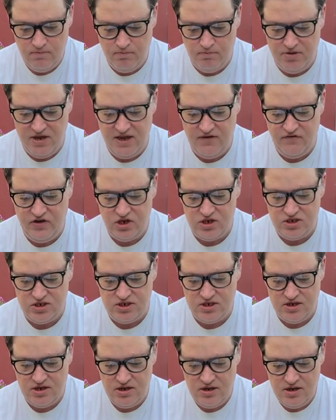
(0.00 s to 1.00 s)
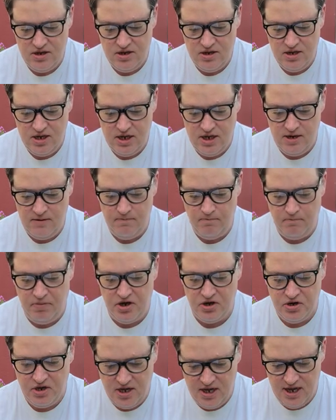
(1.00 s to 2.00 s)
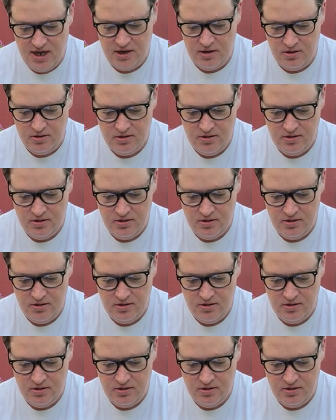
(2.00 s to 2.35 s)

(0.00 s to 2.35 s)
Beavis and Butthead.